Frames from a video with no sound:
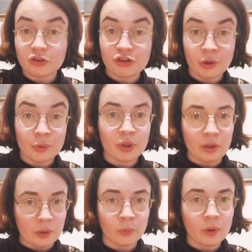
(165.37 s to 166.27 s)
to show
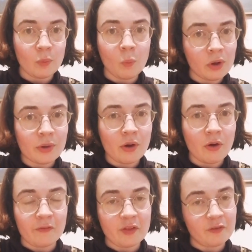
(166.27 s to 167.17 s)
you one
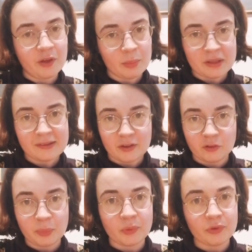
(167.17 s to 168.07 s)
of the famous
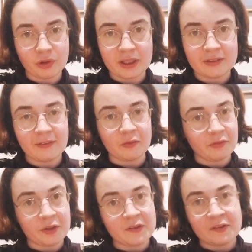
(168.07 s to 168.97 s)
self-portraits that
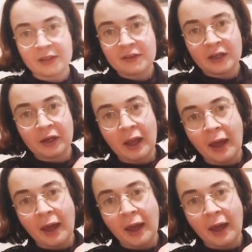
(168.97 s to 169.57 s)
Frida did, and I